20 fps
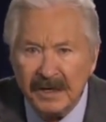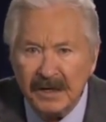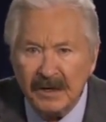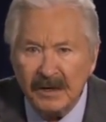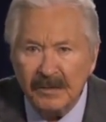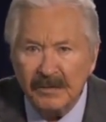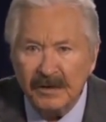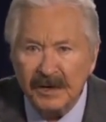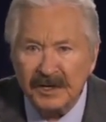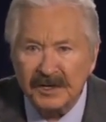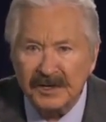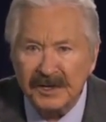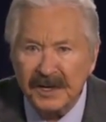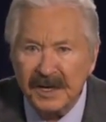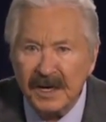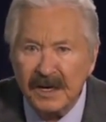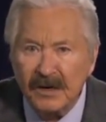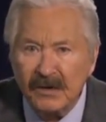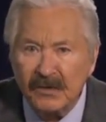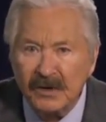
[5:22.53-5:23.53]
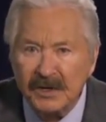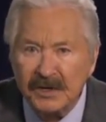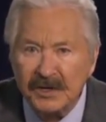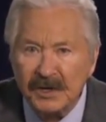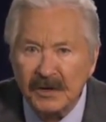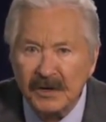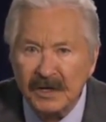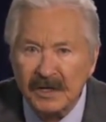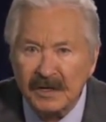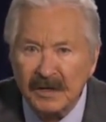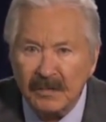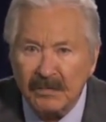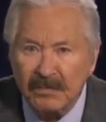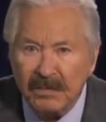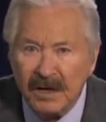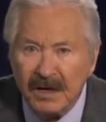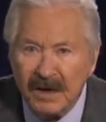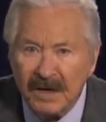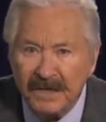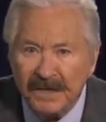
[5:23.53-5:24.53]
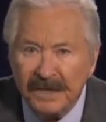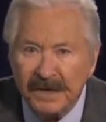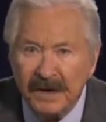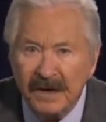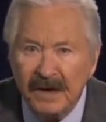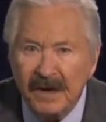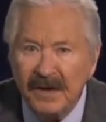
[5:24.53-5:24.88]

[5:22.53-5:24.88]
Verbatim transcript: who must now resort to bluff,